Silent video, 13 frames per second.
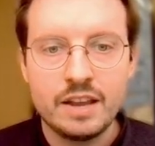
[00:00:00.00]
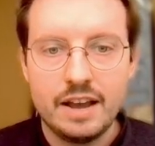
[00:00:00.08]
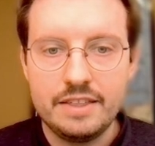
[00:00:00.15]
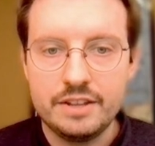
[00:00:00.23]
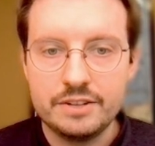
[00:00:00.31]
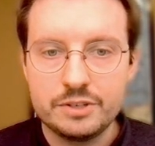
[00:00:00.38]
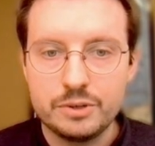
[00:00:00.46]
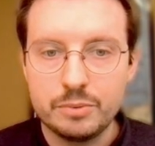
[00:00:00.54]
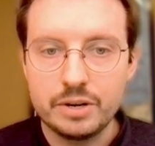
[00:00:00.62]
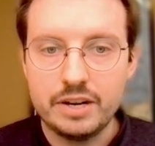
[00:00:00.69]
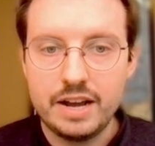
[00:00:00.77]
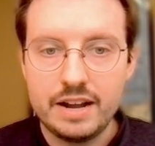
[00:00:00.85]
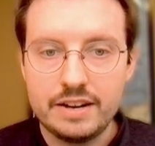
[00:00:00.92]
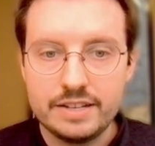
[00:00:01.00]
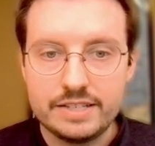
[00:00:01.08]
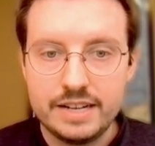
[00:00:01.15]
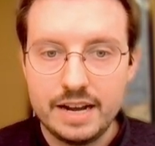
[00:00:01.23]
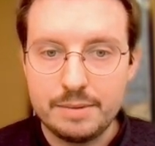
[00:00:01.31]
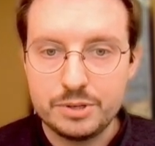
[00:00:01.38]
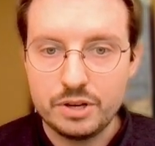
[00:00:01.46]
And then so we're going to add a
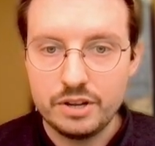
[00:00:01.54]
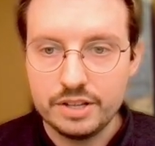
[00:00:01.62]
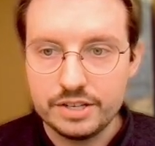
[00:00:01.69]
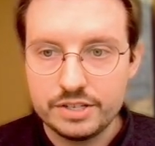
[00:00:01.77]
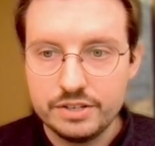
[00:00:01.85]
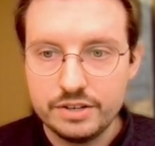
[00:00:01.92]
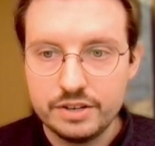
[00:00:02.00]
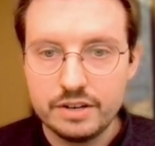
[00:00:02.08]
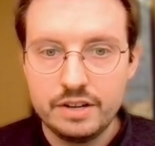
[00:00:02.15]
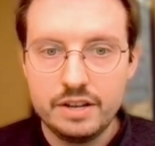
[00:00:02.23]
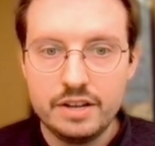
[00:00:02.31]
snapshot listener